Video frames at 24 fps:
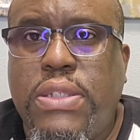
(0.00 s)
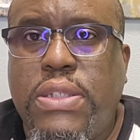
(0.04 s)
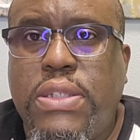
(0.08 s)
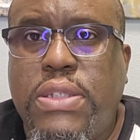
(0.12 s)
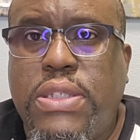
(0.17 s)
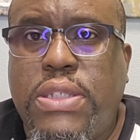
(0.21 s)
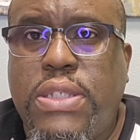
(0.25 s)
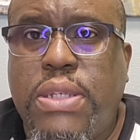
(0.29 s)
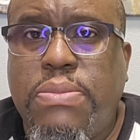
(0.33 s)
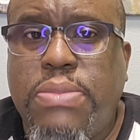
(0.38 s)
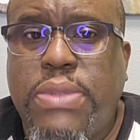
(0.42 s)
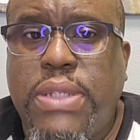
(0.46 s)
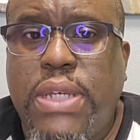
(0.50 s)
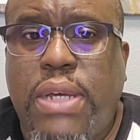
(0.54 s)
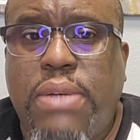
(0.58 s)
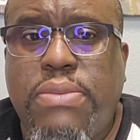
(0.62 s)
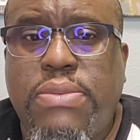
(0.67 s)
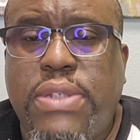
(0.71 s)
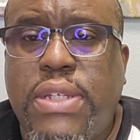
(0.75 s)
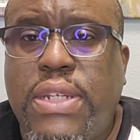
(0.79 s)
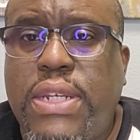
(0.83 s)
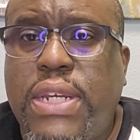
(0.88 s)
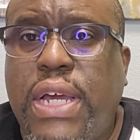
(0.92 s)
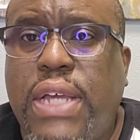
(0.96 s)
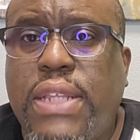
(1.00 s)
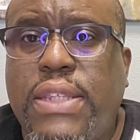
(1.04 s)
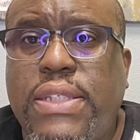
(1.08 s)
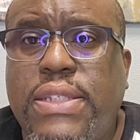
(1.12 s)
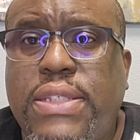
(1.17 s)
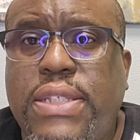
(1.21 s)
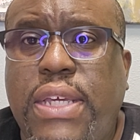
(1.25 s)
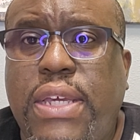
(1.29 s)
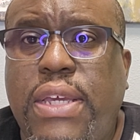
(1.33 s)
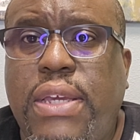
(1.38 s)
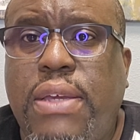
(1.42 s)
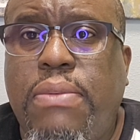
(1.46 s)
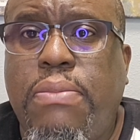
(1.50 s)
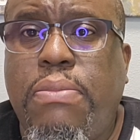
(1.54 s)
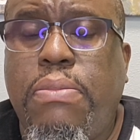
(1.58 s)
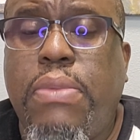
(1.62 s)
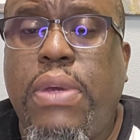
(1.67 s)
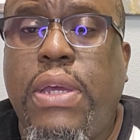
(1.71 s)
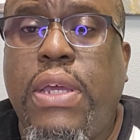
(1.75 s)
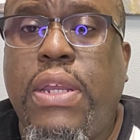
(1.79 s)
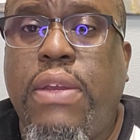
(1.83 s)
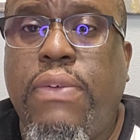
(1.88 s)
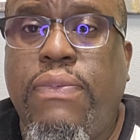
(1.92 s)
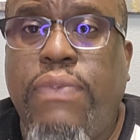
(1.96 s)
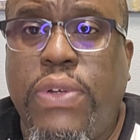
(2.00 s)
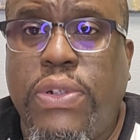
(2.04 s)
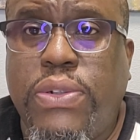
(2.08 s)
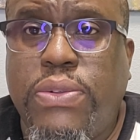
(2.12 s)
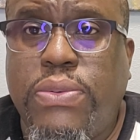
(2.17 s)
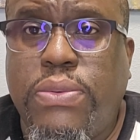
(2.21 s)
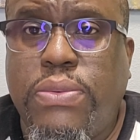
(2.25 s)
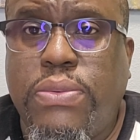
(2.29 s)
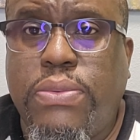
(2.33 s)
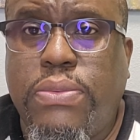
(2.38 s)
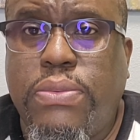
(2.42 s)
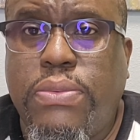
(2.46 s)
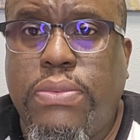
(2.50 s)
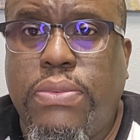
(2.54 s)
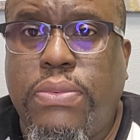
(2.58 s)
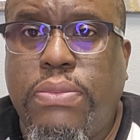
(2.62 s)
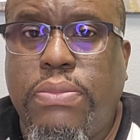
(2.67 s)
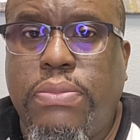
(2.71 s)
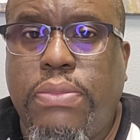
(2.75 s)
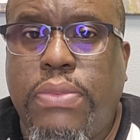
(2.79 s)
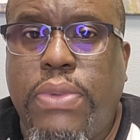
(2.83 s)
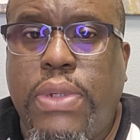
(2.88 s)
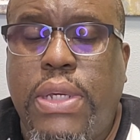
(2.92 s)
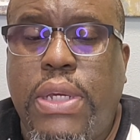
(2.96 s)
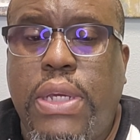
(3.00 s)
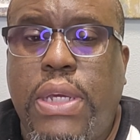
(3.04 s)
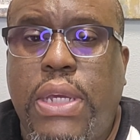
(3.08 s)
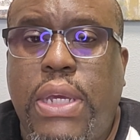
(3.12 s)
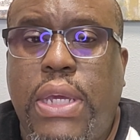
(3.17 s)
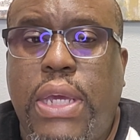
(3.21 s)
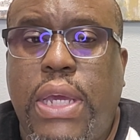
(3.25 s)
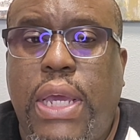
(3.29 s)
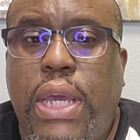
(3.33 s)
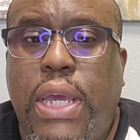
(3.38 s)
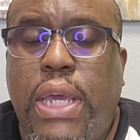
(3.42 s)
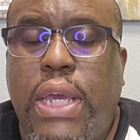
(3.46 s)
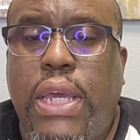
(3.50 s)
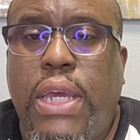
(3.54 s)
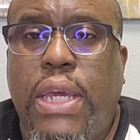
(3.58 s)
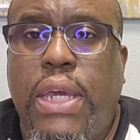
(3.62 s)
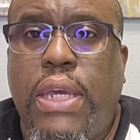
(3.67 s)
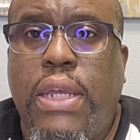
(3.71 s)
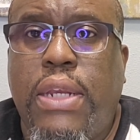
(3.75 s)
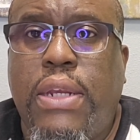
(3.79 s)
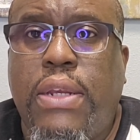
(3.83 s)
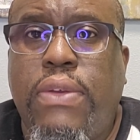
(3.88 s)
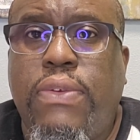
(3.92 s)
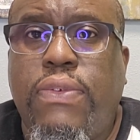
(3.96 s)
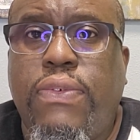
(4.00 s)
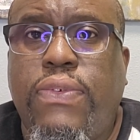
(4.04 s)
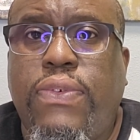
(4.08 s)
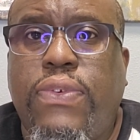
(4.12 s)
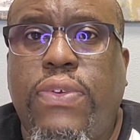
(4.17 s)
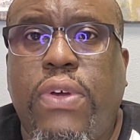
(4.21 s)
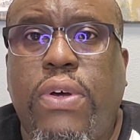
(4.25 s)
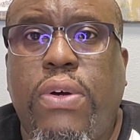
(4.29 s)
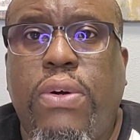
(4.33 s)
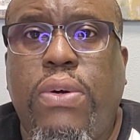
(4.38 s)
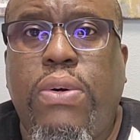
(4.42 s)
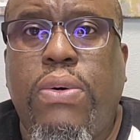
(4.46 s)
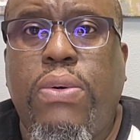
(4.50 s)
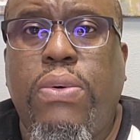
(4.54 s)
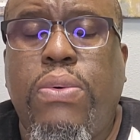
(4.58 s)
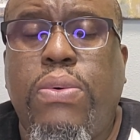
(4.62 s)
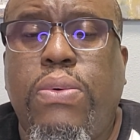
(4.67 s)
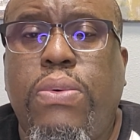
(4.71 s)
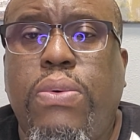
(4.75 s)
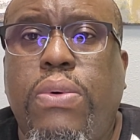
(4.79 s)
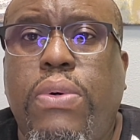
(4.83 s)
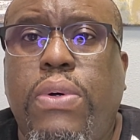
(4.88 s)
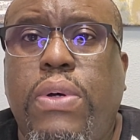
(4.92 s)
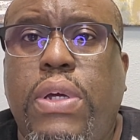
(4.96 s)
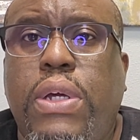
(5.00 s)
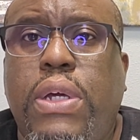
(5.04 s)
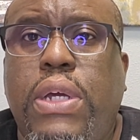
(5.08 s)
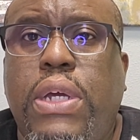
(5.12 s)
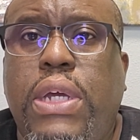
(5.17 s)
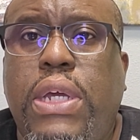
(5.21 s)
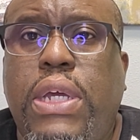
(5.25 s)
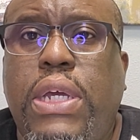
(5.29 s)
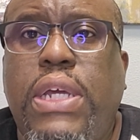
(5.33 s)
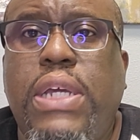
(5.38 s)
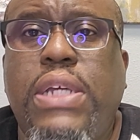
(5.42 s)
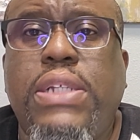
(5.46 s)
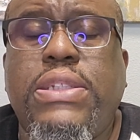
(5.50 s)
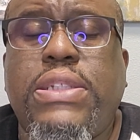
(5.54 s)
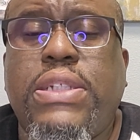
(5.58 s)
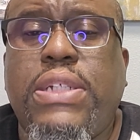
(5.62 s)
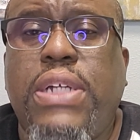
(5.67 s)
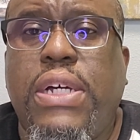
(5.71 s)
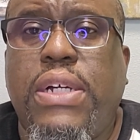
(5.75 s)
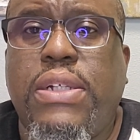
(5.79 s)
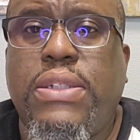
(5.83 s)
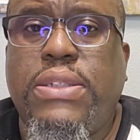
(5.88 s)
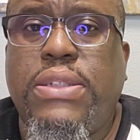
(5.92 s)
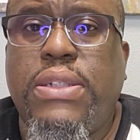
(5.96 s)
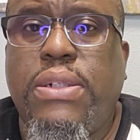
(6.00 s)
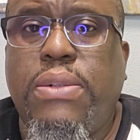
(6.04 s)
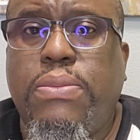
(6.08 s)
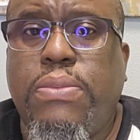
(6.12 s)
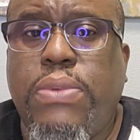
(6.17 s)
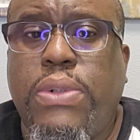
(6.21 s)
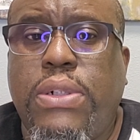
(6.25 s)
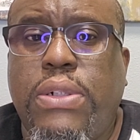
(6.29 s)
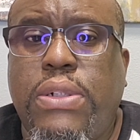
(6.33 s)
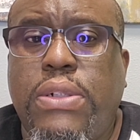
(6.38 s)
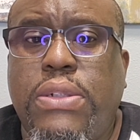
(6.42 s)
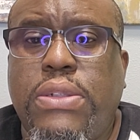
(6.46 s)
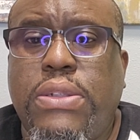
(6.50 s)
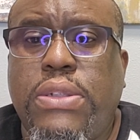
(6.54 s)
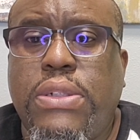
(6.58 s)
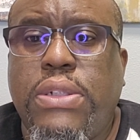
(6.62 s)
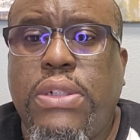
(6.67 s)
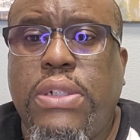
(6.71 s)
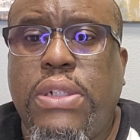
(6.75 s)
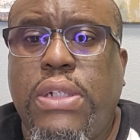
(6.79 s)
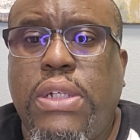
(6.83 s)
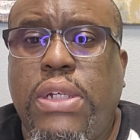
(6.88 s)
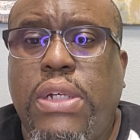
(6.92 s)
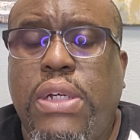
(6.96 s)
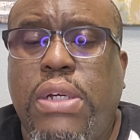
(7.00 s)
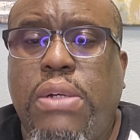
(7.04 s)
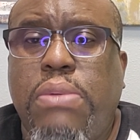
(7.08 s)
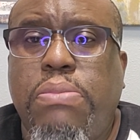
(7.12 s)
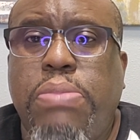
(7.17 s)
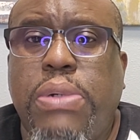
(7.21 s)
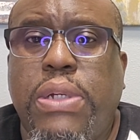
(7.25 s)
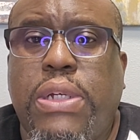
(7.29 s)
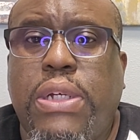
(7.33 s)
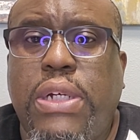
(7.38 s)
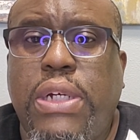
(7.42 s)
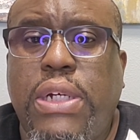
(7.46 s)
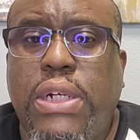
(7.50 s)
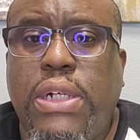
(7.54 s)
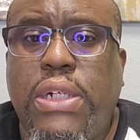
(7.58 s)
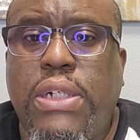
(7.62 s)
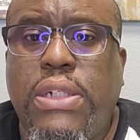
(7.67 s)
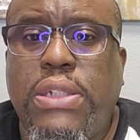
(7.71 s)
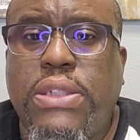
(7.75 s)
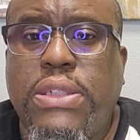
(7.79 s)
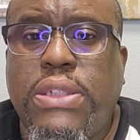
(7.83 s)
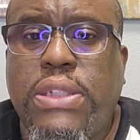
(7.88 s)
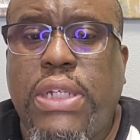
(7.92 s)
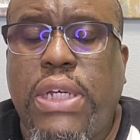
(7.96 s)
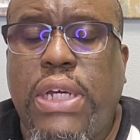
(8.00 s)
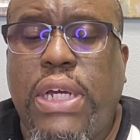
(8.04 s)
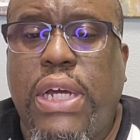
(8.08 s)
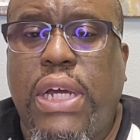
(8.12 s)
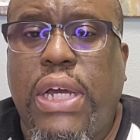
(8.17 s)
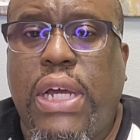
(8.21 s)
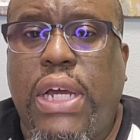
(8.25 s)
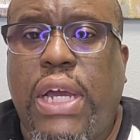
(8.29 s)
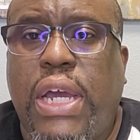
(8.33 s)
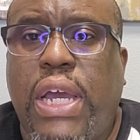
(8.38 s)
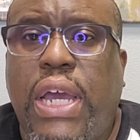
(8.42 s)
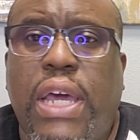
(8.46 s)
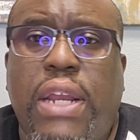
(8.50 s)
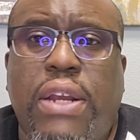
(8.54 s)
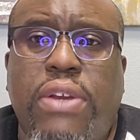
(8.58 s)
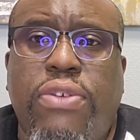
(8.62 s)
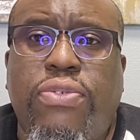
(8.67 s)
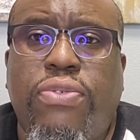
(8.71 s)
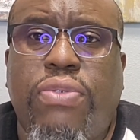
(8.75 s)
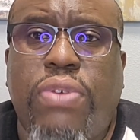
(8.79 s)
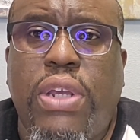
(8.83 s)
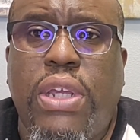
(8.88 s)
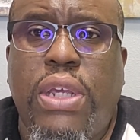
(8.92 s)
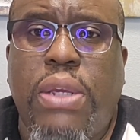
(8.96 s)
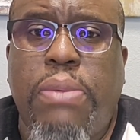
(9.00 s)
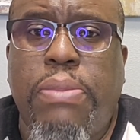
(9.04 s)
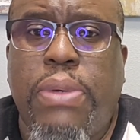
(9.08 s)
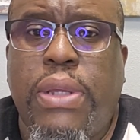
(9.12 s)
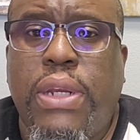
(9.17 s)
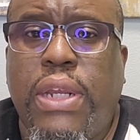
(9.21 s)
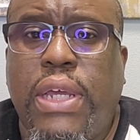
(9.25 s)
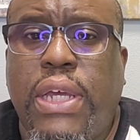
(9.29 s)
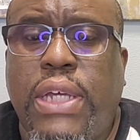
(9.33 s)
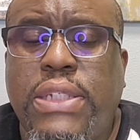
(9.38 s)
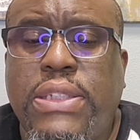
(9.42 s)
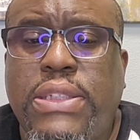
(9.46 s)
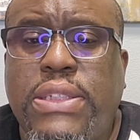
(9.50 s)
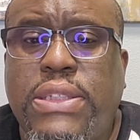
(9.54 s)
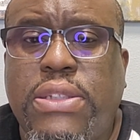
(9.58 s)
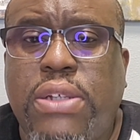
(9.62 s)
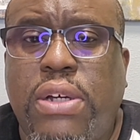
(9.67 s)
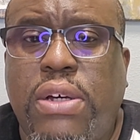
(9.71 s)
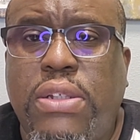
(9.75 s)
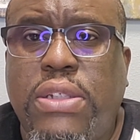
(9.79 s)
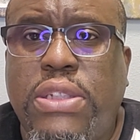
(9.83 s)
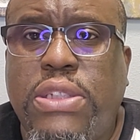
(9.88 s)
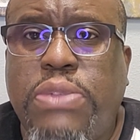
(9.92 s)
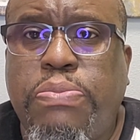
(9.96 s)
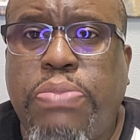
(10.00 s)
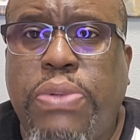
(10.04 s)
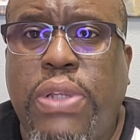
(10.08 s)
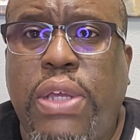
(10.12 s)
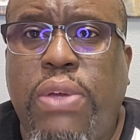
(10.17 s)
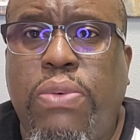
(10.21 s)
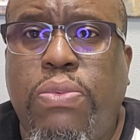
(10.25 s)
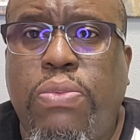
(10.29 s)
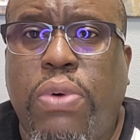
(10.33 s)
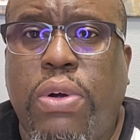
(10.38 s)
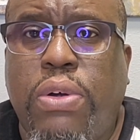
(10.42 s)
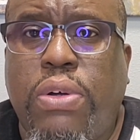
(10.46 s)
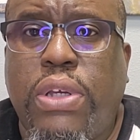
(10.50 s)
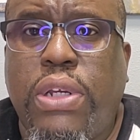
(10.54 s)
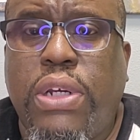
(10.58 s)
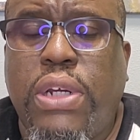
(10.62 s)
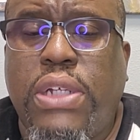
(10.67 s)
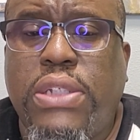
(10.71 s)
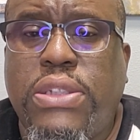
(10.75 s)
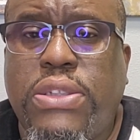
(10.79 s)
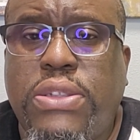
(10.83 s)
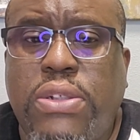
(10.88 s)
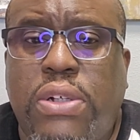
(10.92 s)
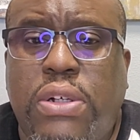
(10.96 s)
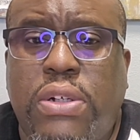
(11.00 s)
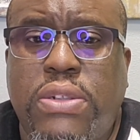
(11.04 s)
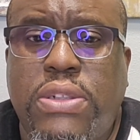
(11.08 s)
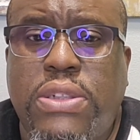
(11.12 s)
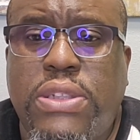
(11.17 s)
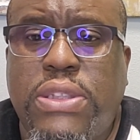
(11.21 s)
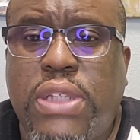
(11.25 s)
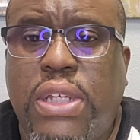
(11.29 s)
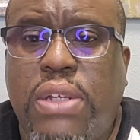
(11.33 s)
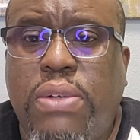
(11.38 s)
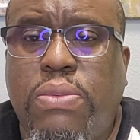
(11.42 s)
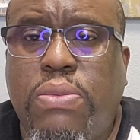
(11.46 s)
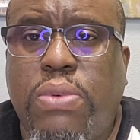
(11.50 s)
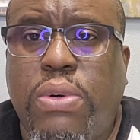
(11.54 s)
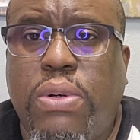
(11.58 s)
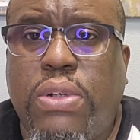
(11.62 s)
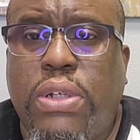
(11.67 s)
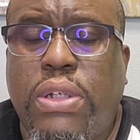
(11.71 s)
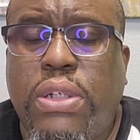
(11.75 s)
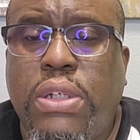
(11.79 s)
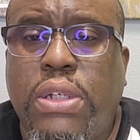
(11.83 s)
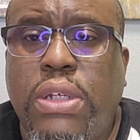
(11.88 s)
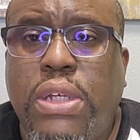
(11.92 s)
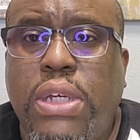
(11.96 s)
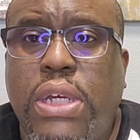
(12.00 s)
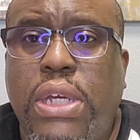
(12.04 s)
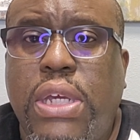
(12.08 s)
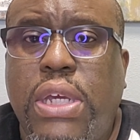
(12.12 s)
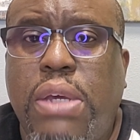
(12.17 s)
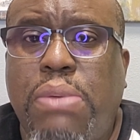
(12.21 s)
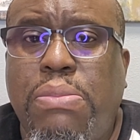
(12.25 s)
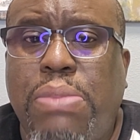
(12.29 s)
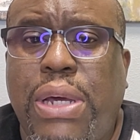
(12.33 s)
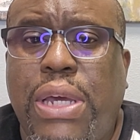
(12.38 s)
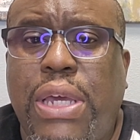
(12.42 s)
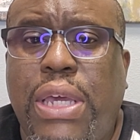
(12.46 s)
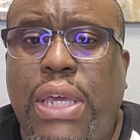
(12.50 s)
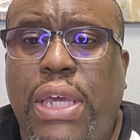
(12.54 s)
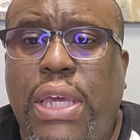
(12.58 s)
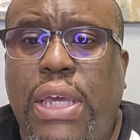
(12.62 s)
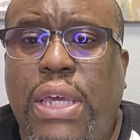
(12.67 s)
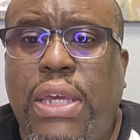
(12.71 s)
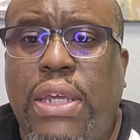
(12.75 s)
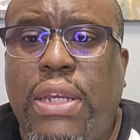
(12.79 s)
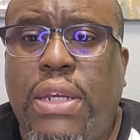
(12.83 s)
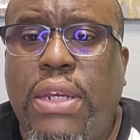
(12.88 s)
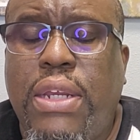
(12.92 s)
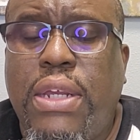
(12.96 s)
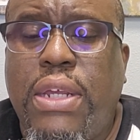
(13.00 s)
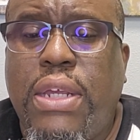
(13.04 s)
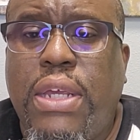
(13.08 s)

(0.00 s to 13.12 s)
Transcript: Sometimes they're not the same individual. And so his concept was, because I had a dream and I saw this play working, I saw this thing working in my head,